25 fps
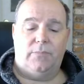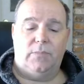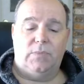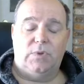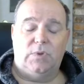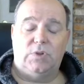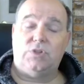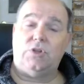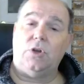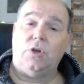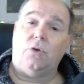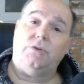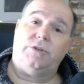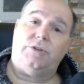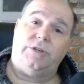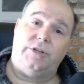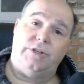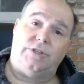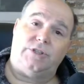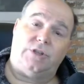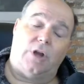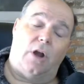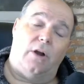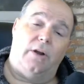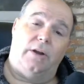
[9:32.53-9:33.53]
So she
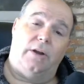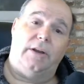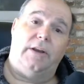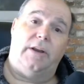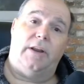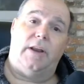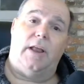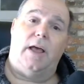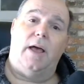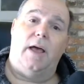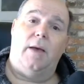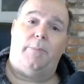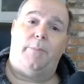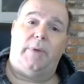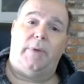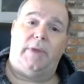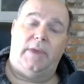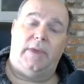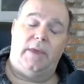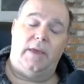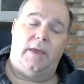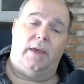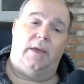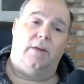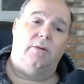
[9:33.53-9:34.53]
started it up
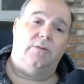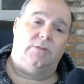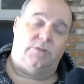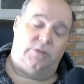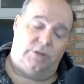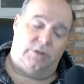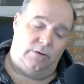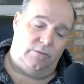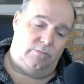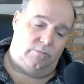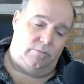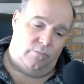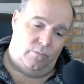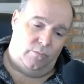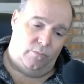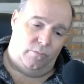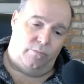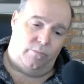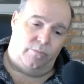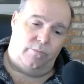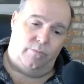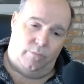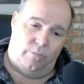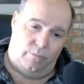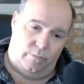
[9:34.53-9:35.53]
again. She
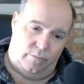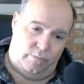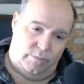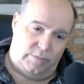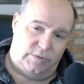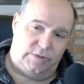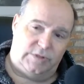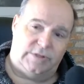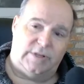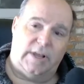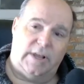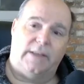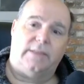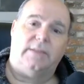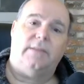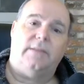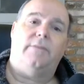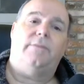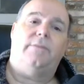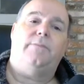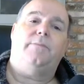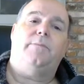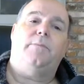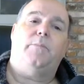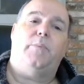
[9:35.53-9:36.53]
set
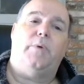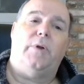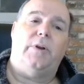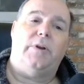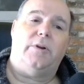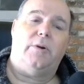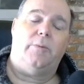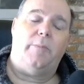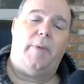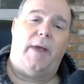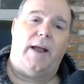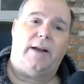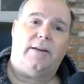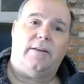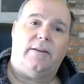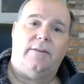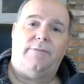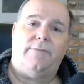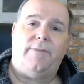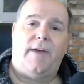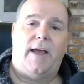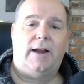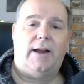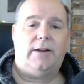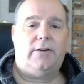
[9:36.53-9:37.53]
the printer back to
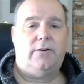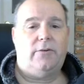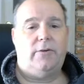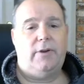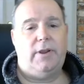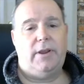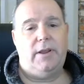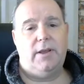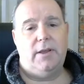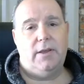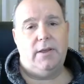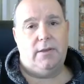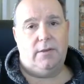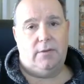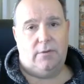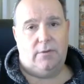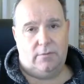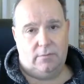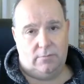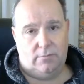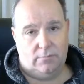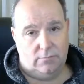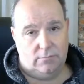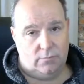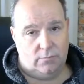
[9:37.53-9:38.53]
factory,
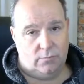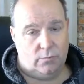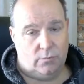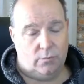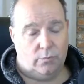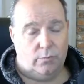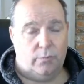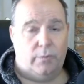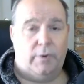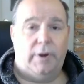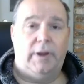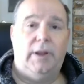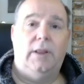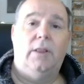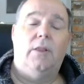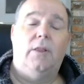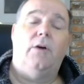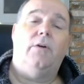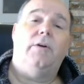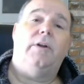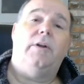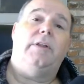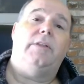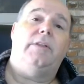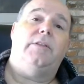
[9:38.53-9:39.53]

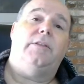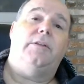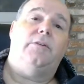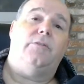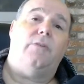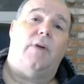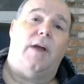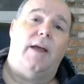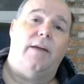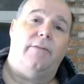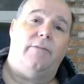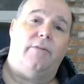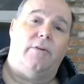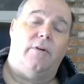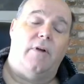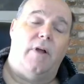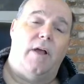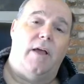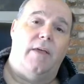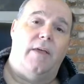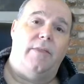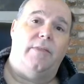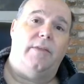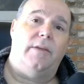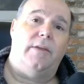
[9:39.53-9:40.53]
reloaded the driver
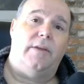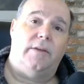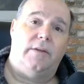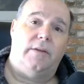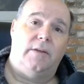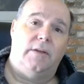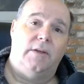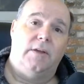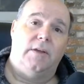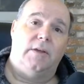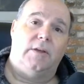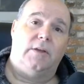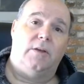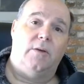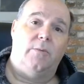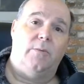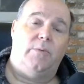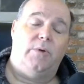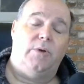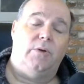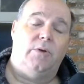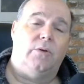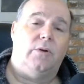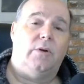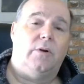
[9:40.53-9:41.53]
on the
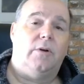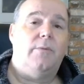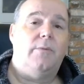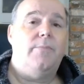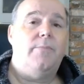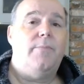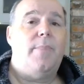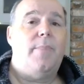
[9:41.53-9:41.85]
computer.